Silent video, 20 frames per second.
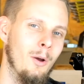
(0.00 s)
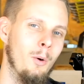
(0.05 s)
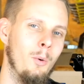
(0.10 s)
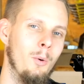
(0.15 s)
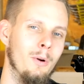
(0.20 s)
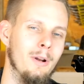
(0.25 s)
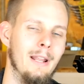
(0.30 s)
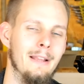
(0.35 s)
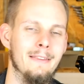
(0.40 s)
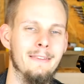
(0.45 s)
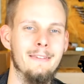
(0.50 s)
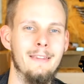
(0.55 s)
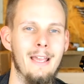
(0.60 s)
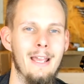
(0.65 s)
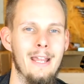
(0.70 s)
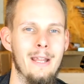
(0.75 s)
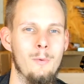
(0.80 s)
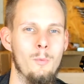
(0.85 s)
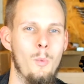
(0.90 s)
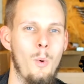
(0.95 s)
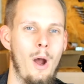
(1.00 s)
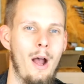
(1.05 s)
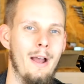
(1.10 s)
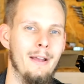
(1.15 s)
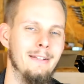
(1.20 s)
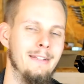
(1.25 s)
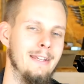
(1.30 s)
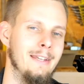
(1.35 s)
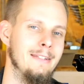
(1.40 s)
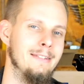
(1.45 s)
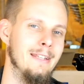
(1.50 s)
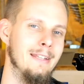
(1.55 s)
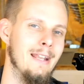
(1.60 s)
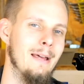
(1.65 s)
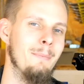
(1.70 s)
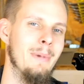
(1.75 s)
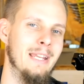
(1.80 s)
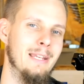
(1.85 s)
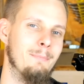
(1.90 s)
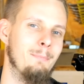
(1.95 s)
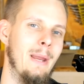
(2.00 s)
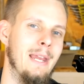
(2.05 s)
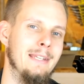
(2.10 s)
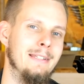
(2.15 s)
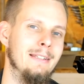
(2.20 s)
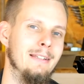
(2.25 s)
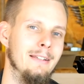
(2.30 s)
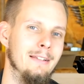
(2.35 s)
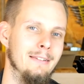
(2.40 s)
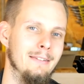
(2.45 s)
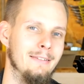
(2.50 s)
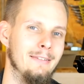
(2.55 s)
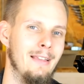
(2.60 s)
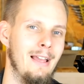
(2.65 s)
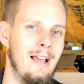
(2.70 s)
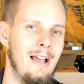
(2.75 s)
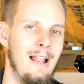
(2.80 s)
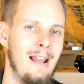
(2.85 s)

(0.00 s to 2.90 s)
or let's say why the dynamic beaters